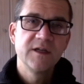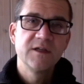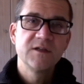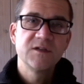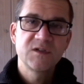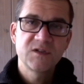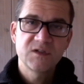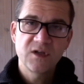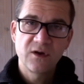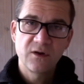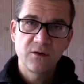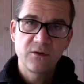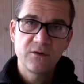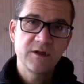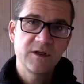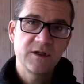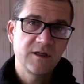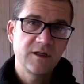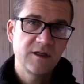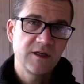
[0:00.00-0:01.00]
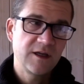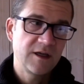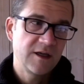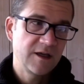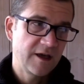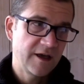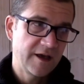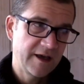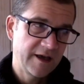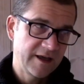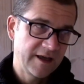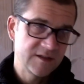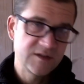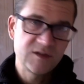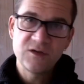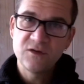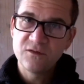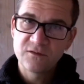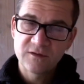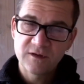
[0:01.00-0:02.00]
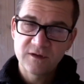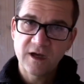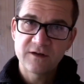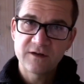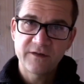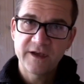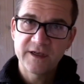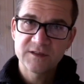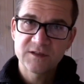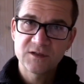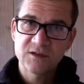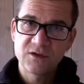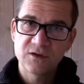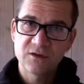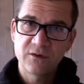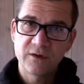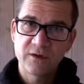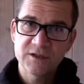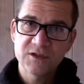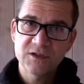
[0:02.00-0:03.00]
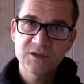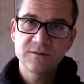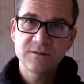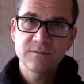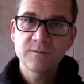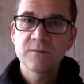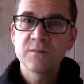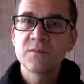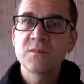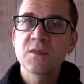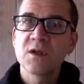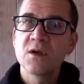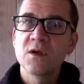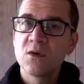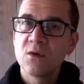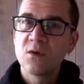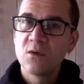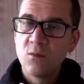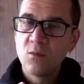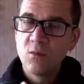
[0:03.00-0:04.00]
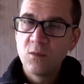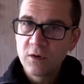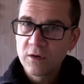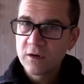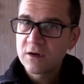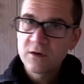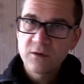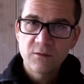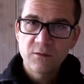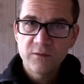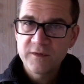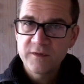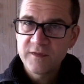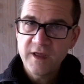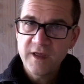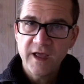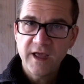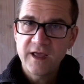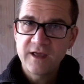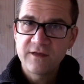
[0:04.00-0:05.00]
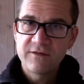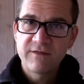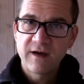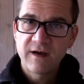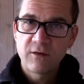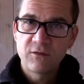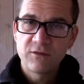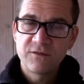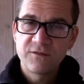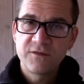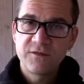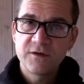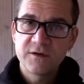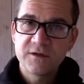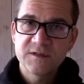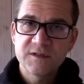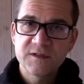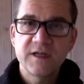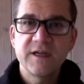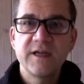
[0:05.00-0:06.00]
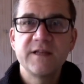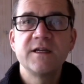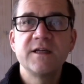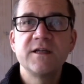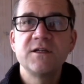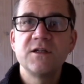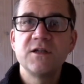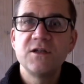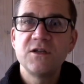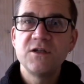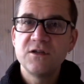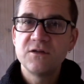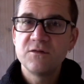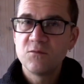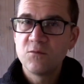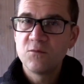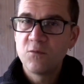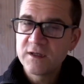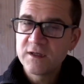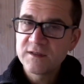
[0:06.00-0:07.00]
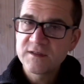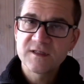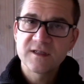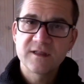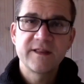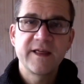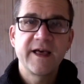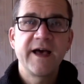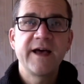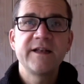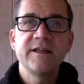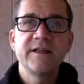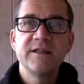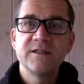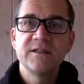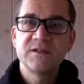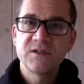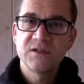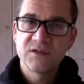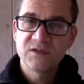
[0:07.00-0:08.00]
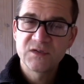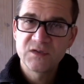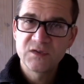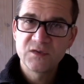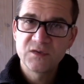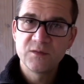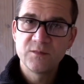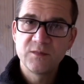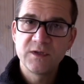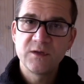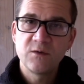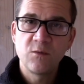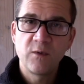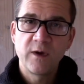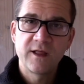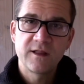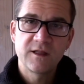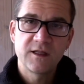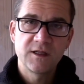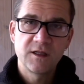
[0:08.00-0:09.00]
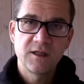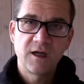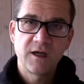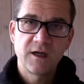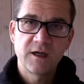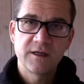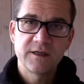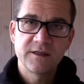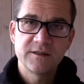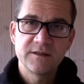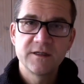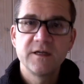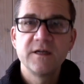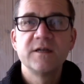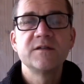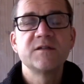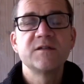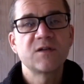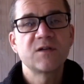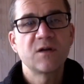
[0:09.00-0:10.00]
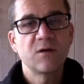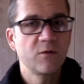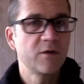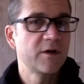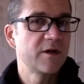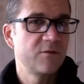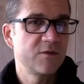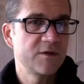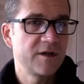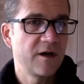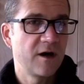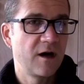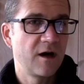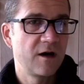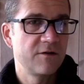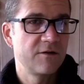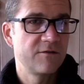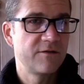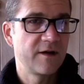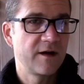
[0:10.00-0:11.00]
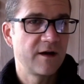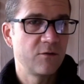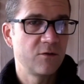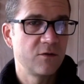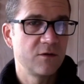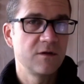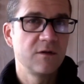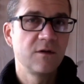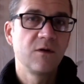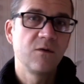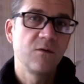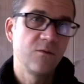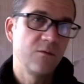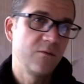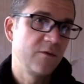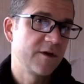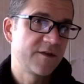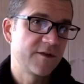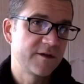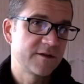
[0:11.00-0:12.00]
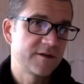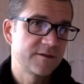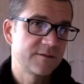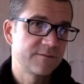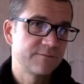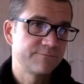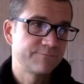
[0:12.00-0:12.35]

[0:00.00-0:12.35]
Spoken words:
So, as you've kind of asked your question, work with the A vowel first, and then once that is suitably well aligned, start working with the ah vowel with it.